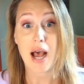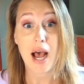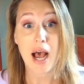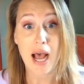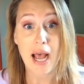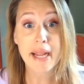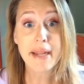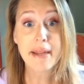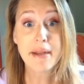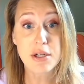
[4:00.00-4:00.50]

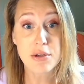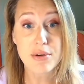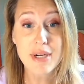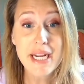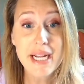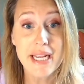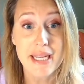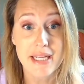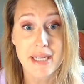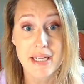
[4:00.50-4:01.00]
I
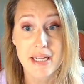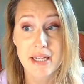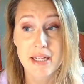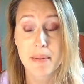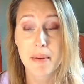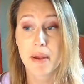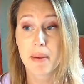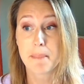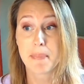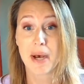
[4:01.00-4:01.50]
agree.
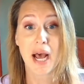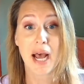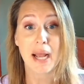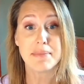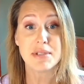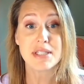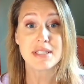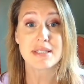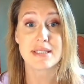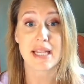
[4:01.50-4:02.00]
But I'm
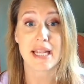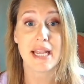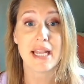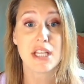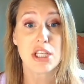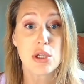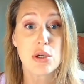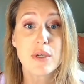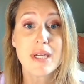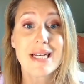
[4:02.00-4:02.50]
just
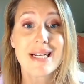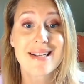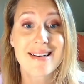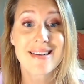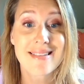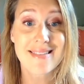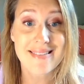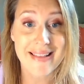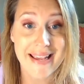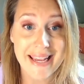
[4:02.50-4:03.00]
saying you can
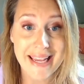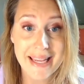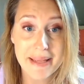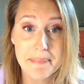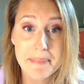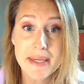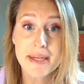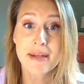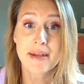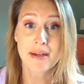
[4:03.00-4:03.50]

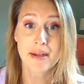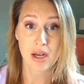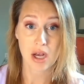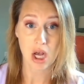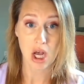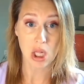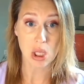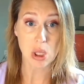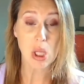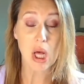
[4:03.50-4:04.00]
claim
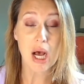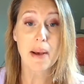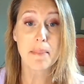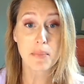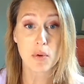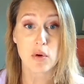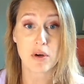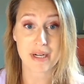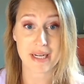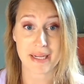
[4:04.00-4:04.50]
a lot
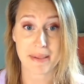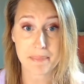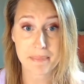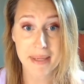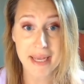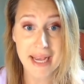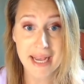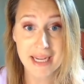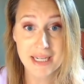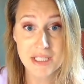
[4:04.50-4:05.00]
more
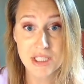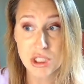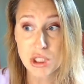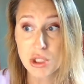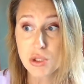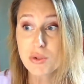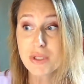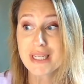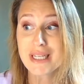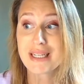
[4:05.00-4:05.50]
impact.
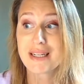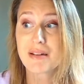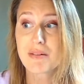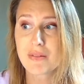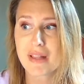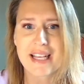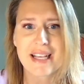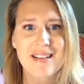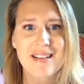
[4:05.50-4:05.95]
You can like